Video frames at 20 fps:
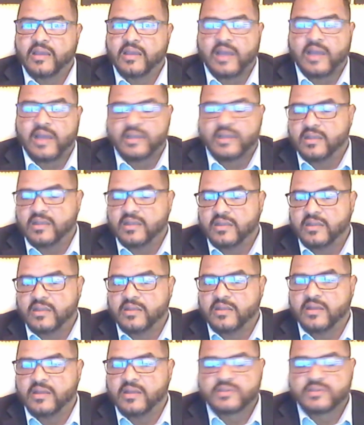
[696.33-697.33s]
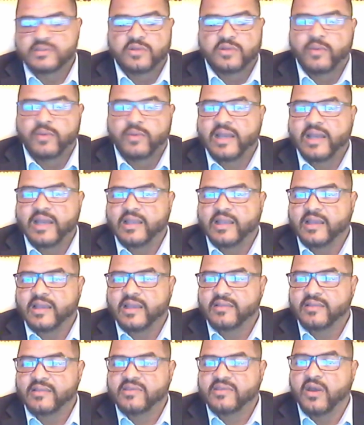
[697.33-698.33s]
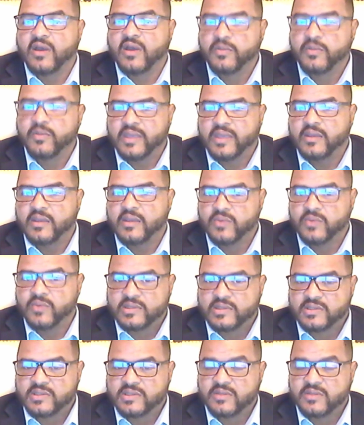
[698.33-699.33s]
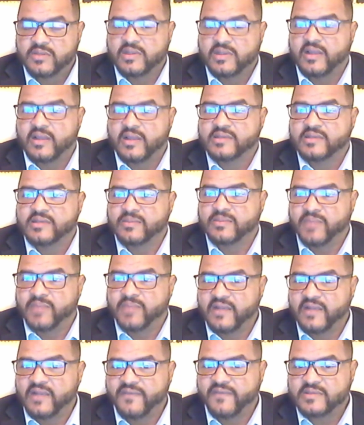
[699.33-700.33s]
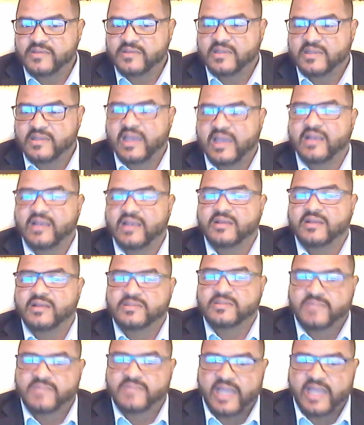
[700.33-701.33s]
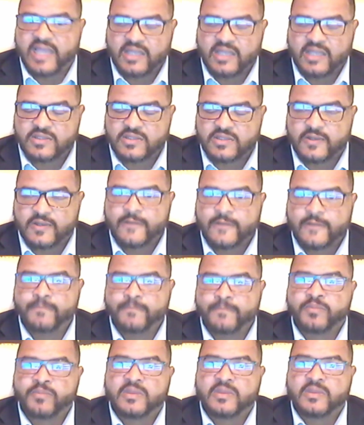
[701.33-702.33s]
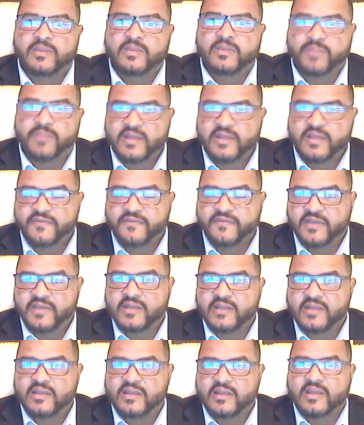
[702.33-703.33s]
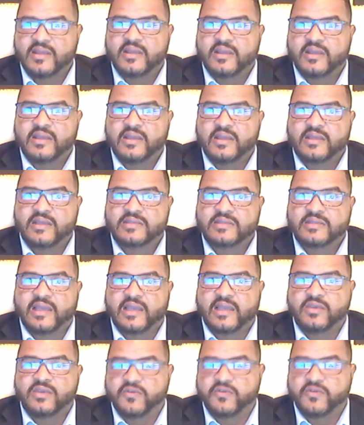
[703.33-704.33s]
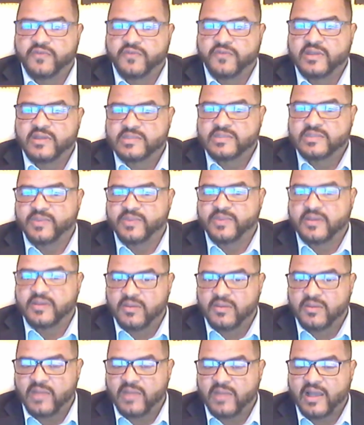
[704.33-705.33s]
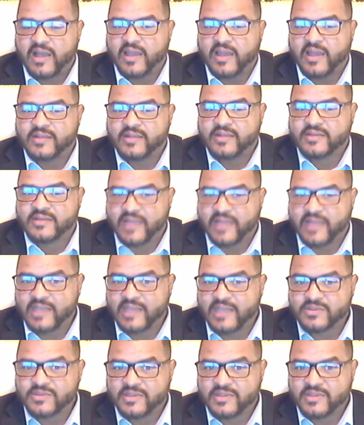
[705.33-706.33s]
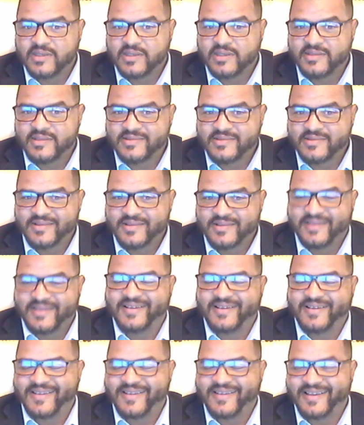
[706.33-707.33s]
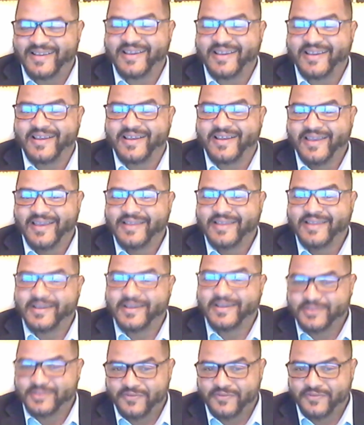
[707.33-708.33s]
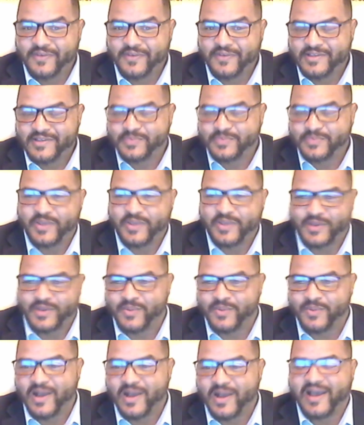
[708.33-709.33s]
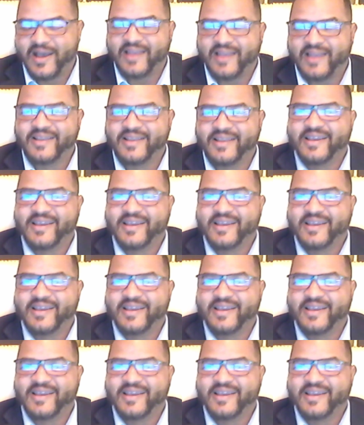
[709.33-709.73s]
And there's nobody that can tell me what to do. Now, there are some benefits to that, and there's some danger. The benefit is that you're free to speak your mind. The danger is that you're free to speak your mind.